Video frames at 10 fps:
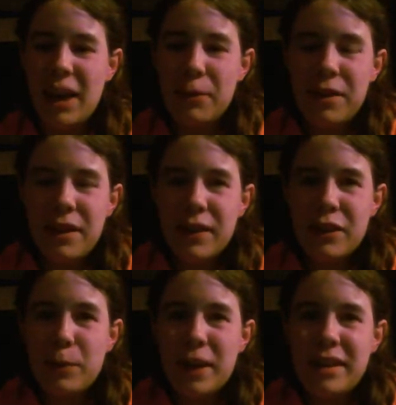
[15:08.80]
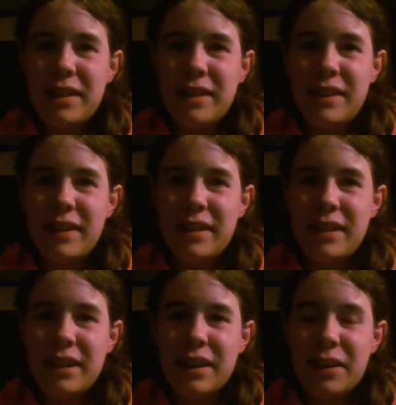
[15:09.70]
wouldn't have expected the
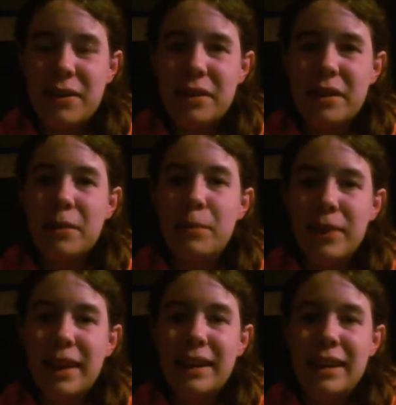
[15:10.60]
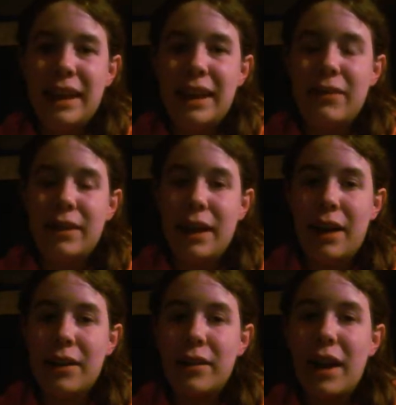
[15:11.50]
season to go completely
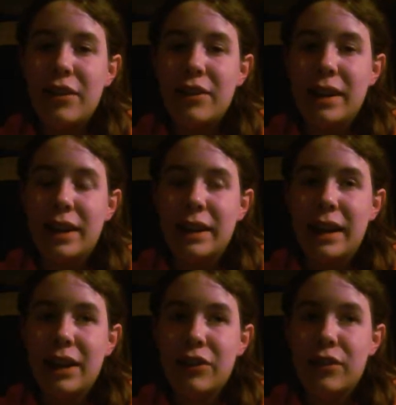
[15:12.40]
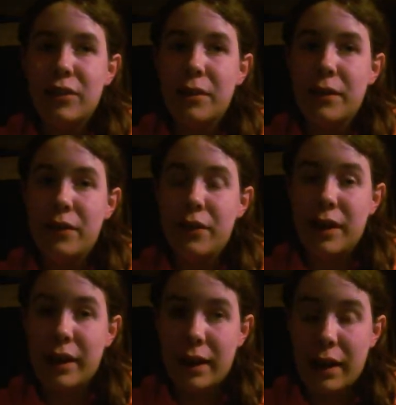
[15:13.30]
without touching on the issue of
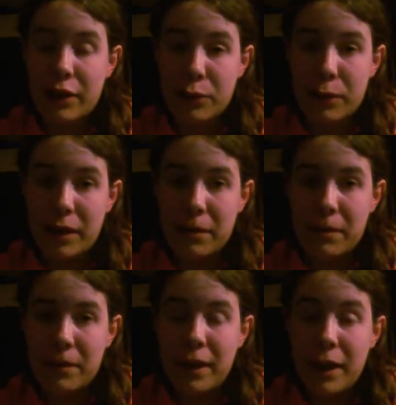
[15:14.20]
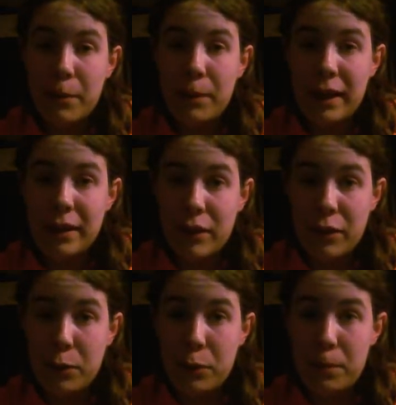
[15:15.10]
Duncan X Gwen being the
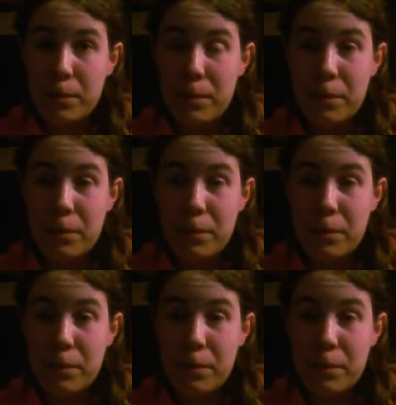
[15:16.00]
new